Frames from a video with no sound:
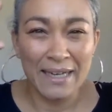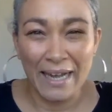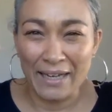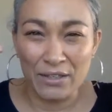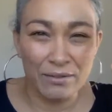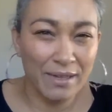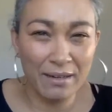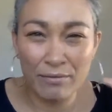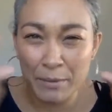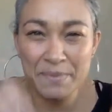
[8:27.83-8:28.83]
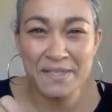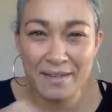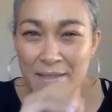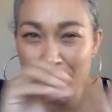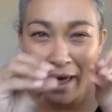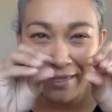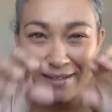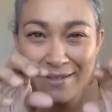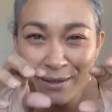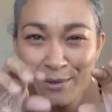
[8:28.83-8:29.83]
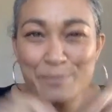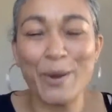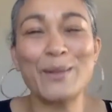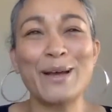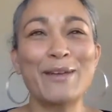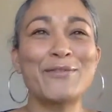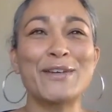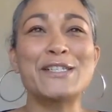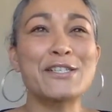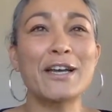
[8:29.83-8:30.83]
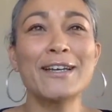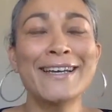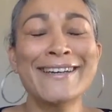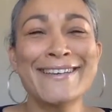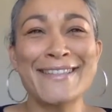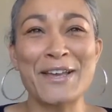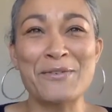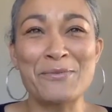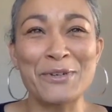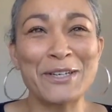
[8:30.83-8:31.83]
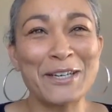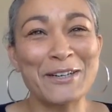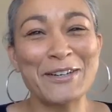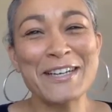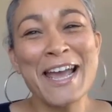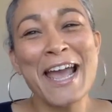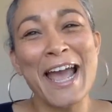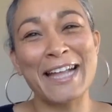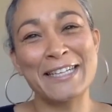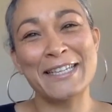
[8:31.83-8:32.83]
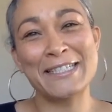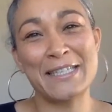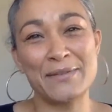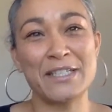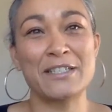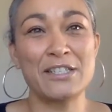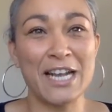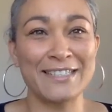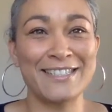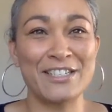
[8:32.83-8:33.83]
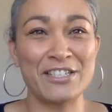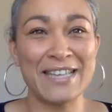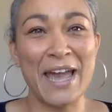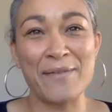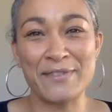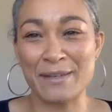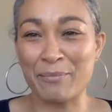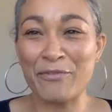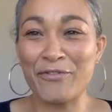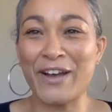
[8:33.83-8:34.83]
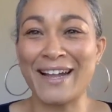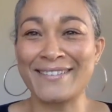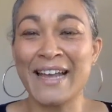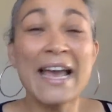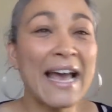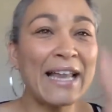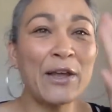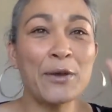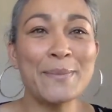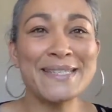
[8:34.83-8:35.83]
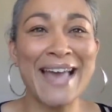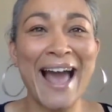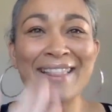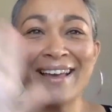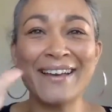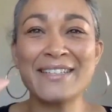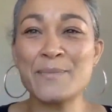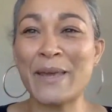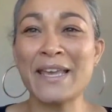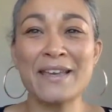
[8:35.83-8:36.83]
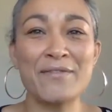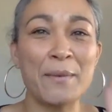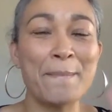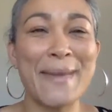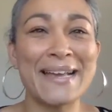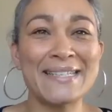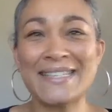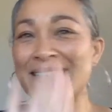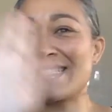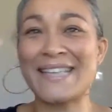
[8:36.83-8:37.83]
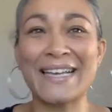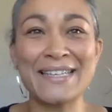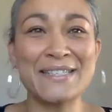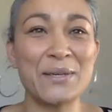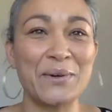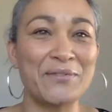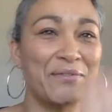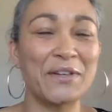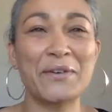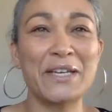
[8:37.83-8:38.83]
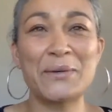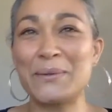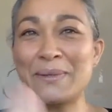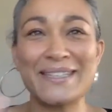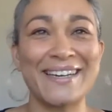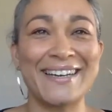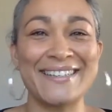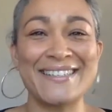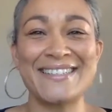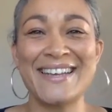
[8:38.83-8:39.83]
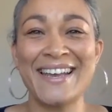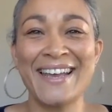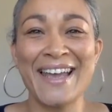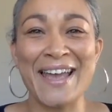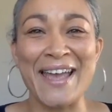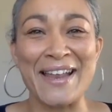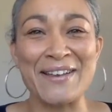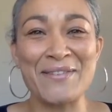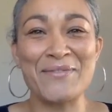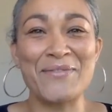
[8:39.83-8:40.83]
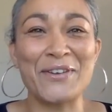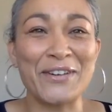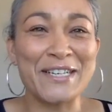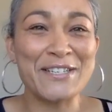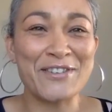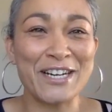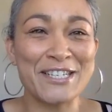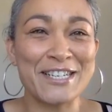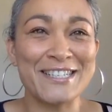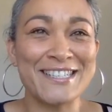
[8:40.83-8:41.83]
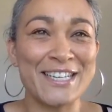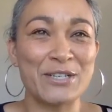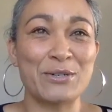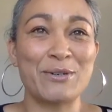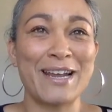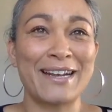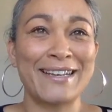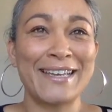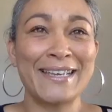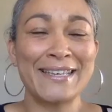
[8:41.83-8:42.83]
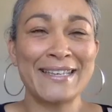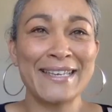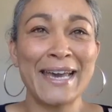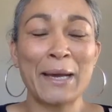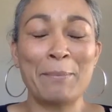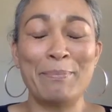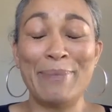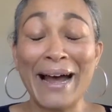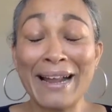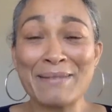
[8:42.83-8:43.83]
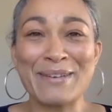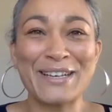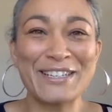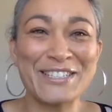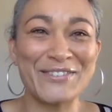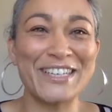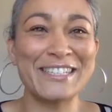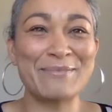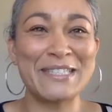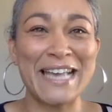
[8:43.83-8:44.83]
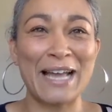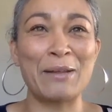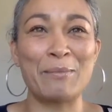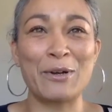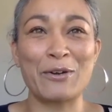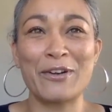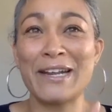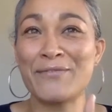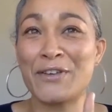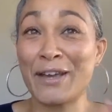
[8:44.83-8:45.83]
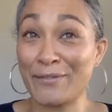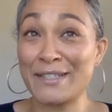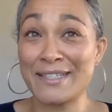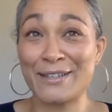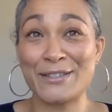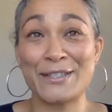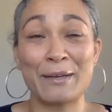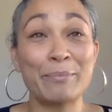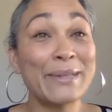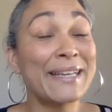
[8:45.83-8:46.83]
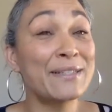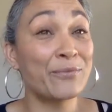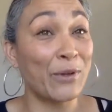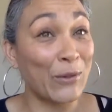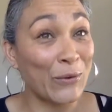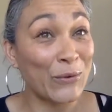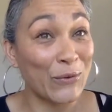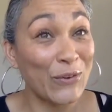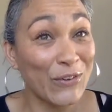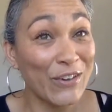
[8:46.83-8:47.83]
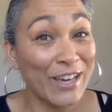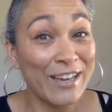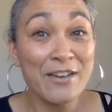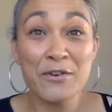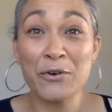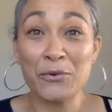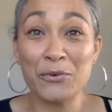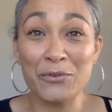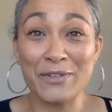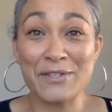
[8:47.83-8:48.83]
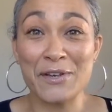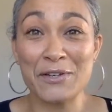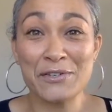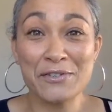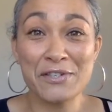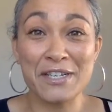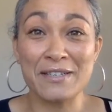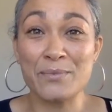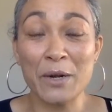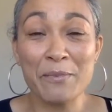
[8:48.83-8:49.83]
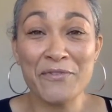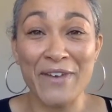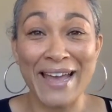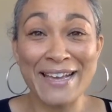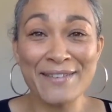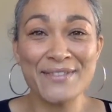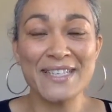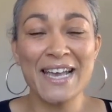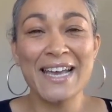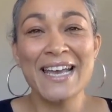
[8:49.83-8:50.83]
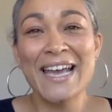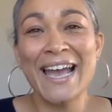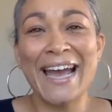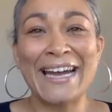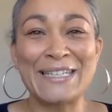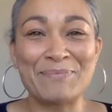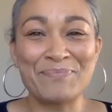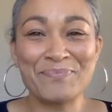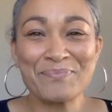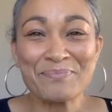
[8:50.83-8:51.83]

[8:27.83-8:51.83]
and you kind of obsess about this little spotlight feature that you're working on. And this gives us a chance to just have some fun. Hello, Miss Ella. Speaking of amazing singers who are very organized and very structured and scheduled and kick butt because of it, Miss Ella Monnery. If you haven't seen her sing, please follow her on all of the socials. She is one of my faves. And